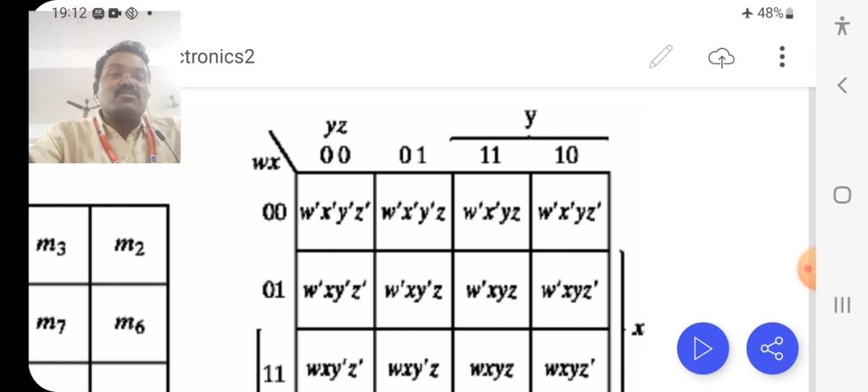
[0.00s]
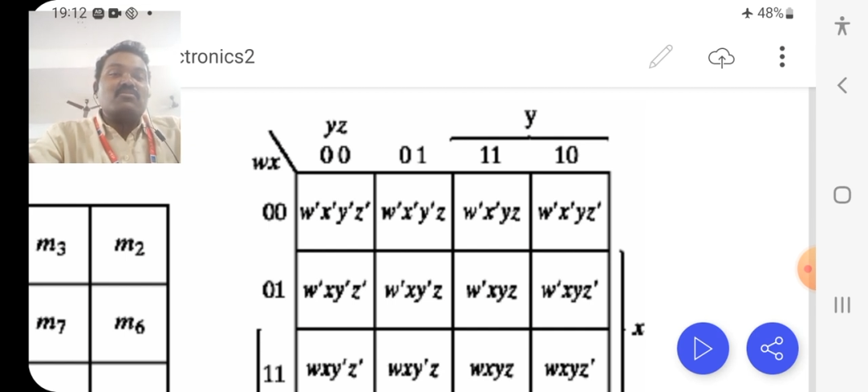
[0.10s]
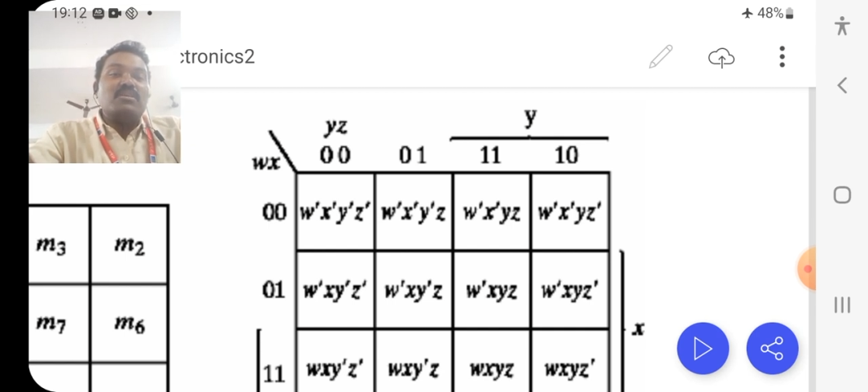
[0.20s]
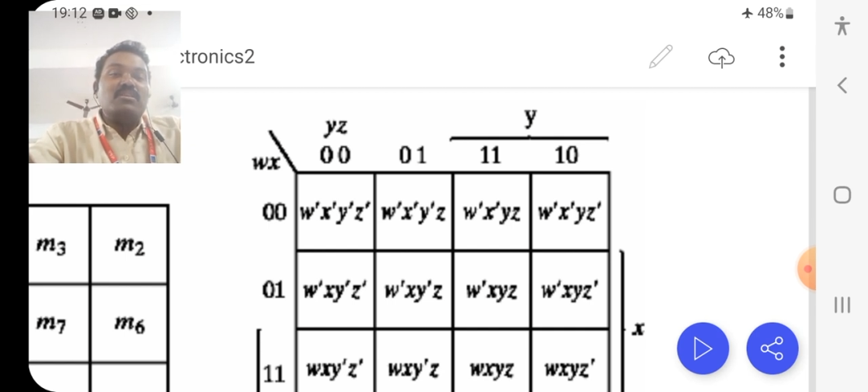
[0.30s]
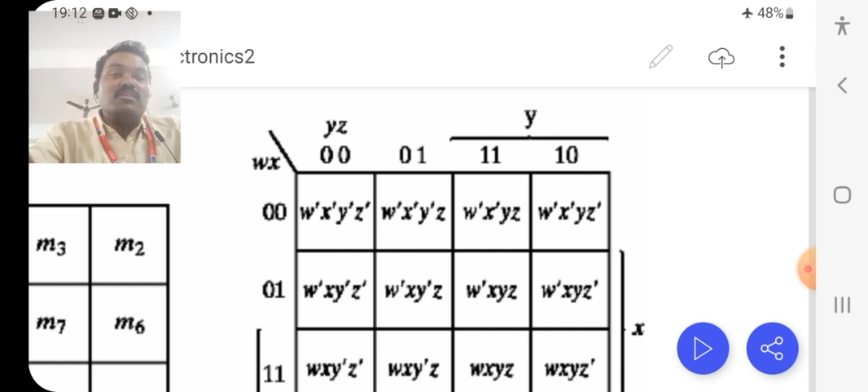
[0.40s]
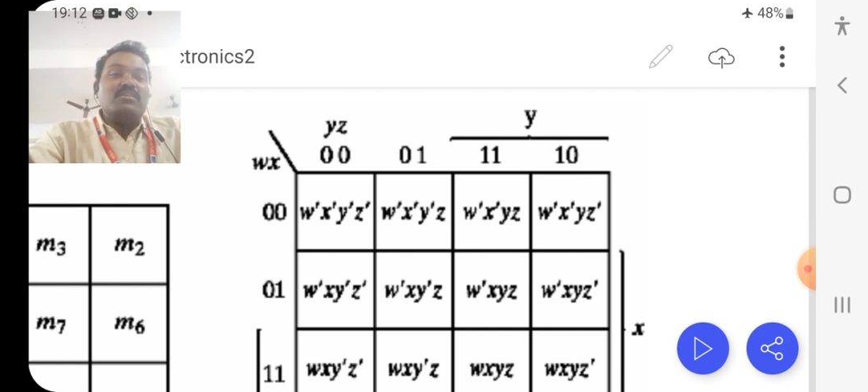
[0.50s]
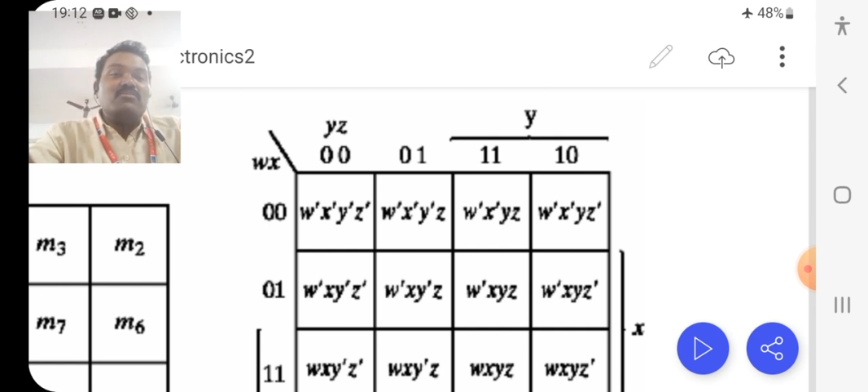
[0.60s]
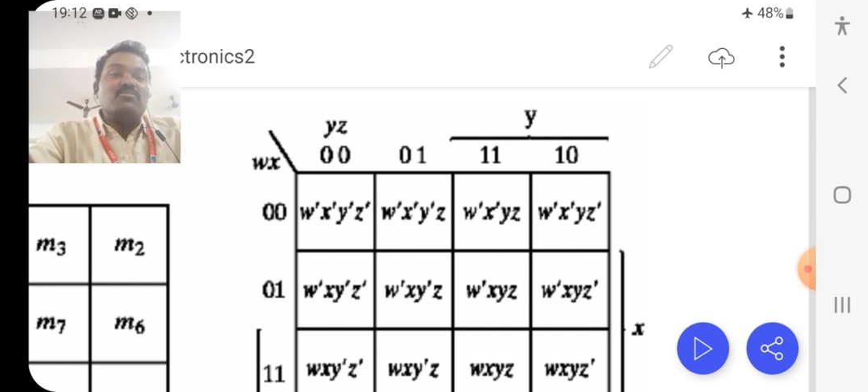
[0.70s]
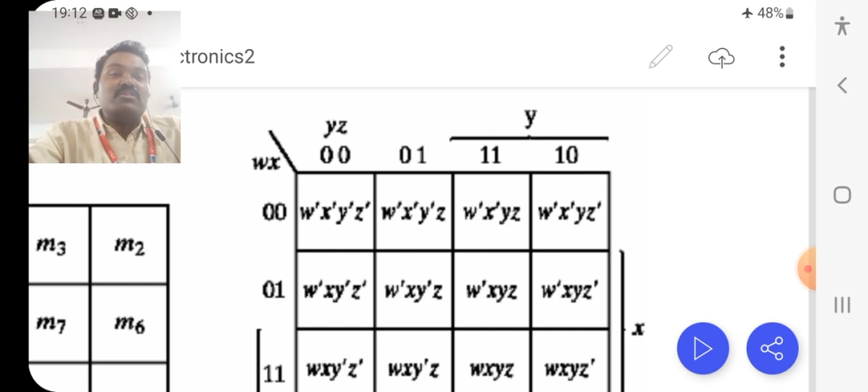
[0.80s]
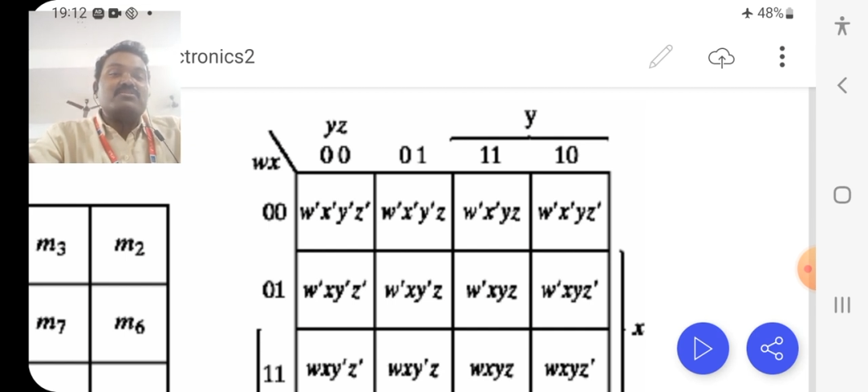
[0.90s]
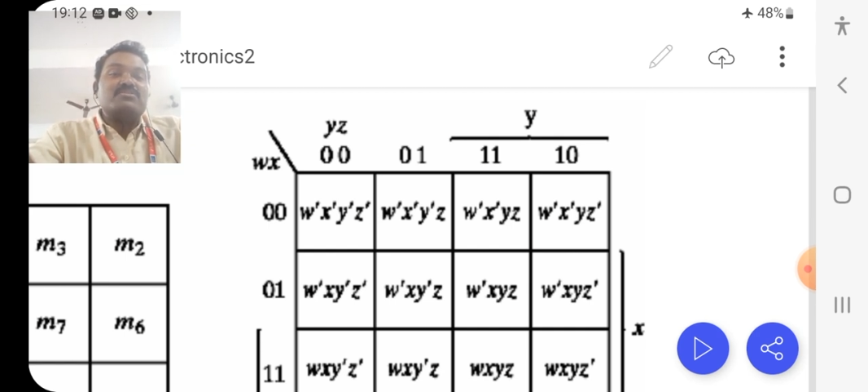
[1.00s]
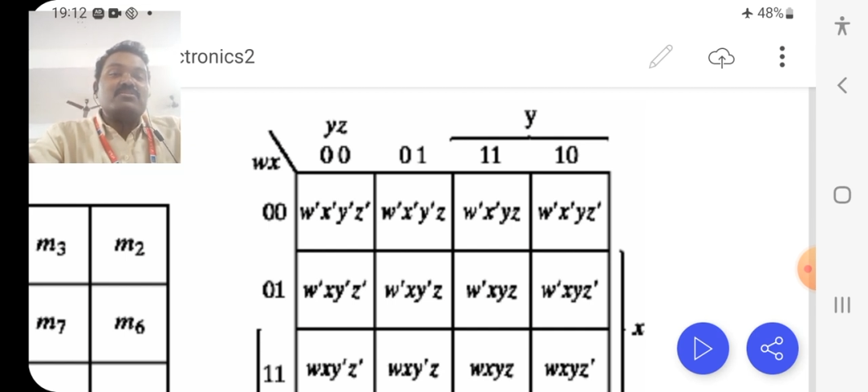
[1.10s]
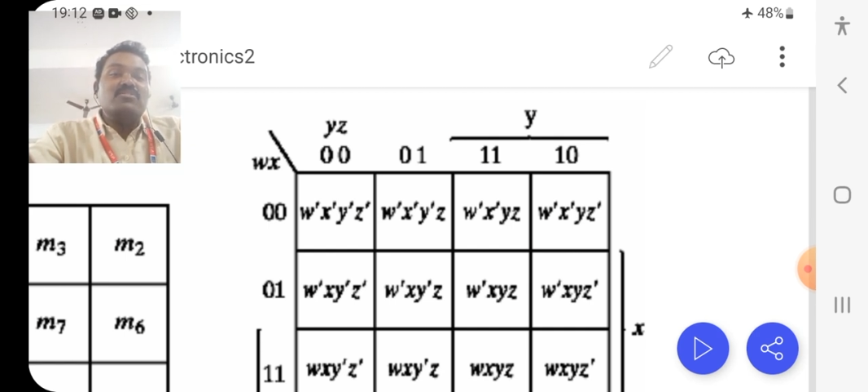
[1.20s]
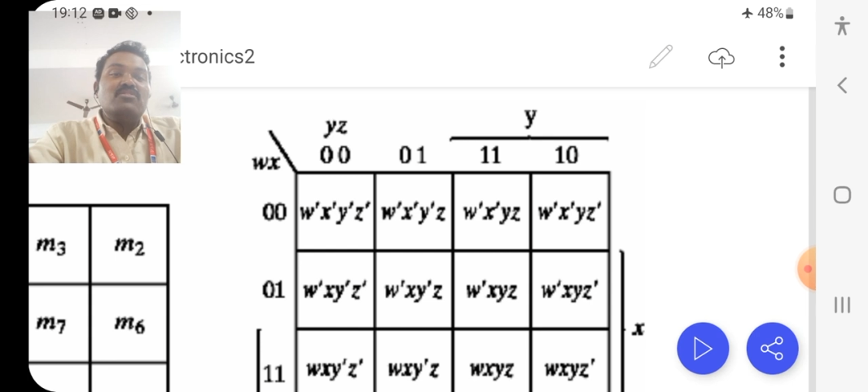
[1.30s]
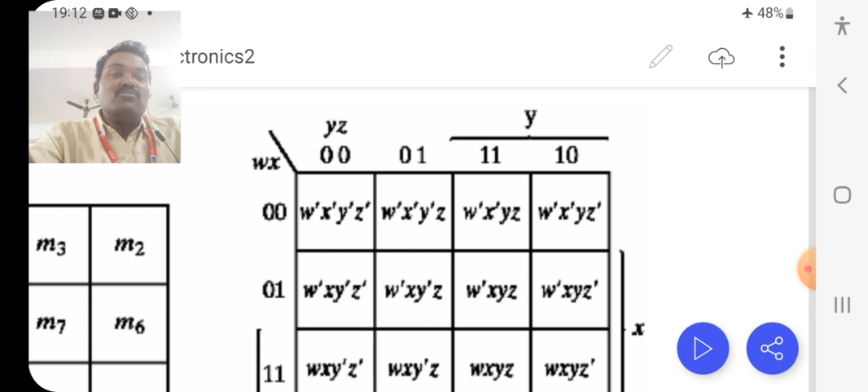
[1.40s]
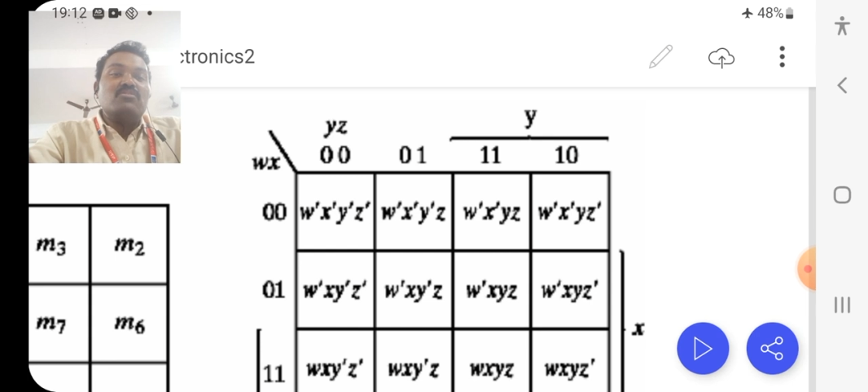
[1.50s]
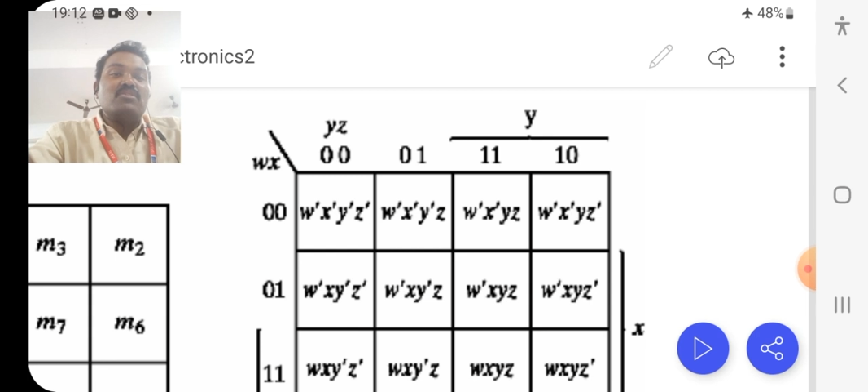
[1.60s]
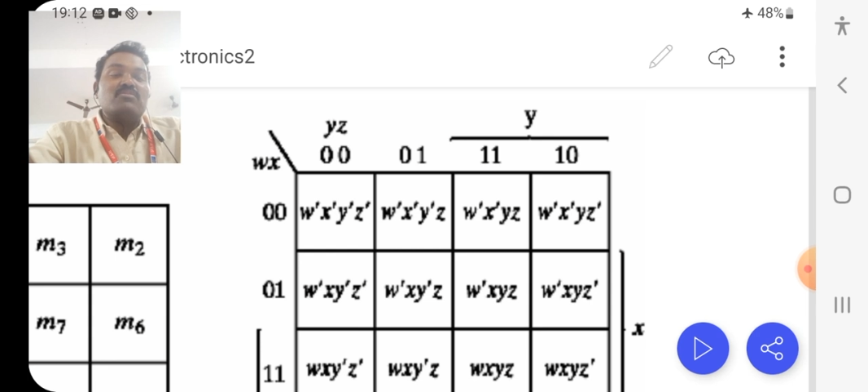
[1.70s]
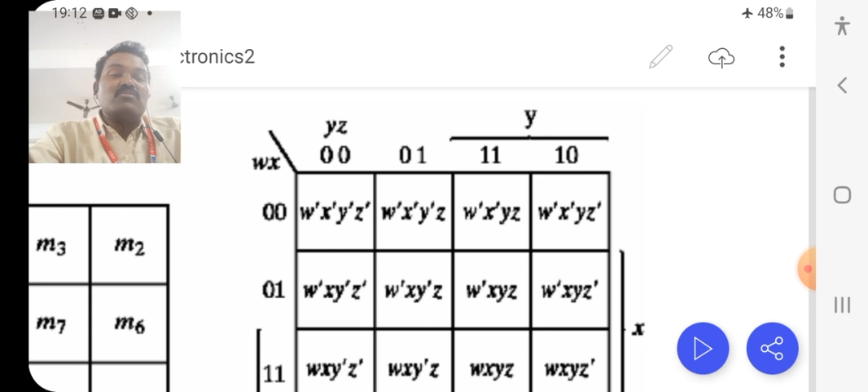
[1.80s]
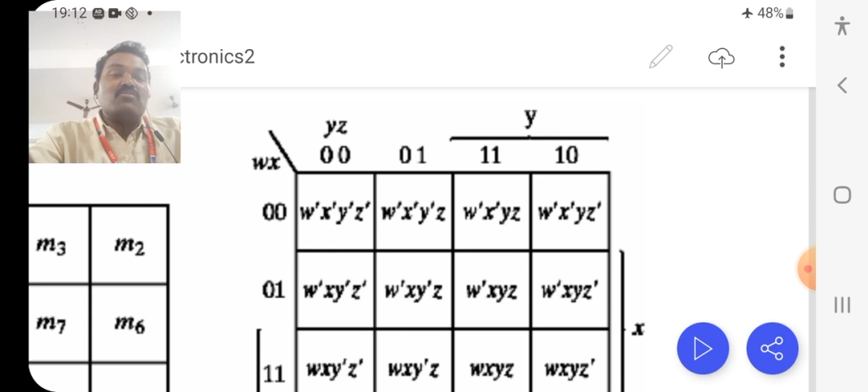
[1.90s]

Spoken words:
1, 1, 0, 1, 1.